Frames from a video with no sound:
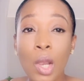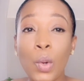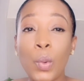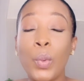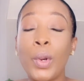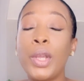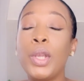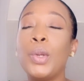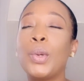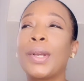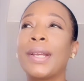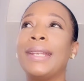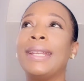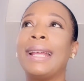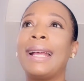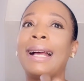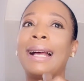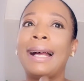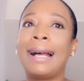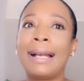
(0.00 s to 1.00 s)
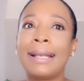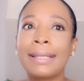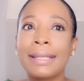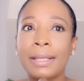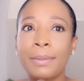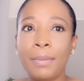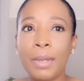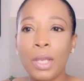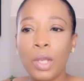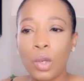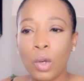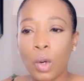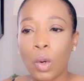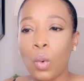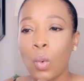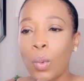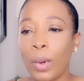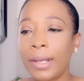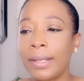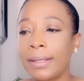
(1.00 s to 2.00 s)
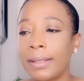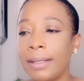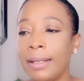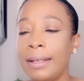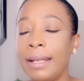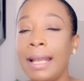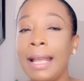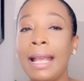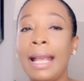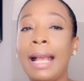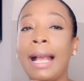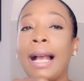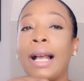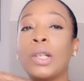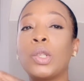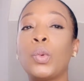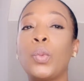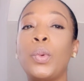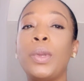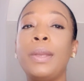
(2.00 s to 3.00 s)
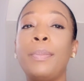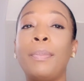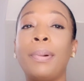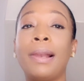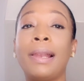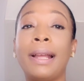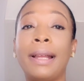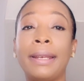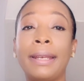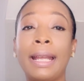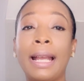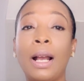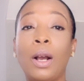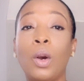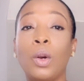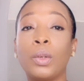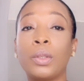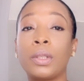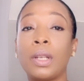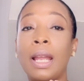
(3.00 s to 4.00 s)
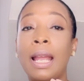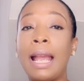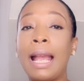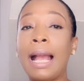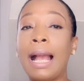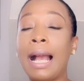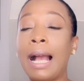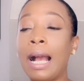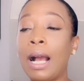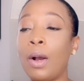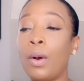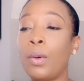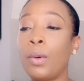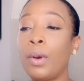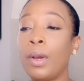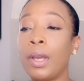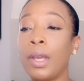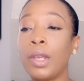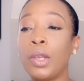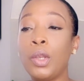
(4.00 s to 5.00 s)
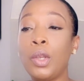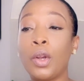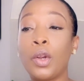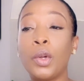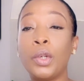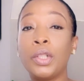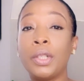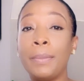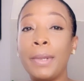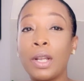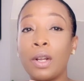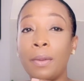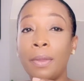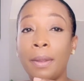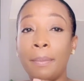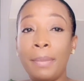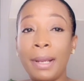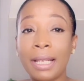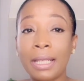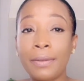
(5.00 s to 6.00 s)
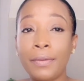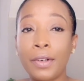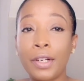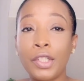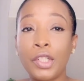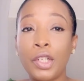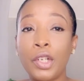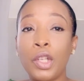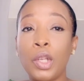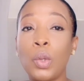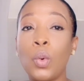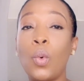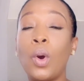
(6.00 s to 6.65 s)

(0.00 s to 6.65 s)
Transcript: where you can ask me your question as we plan out how you're going to become the best version of you.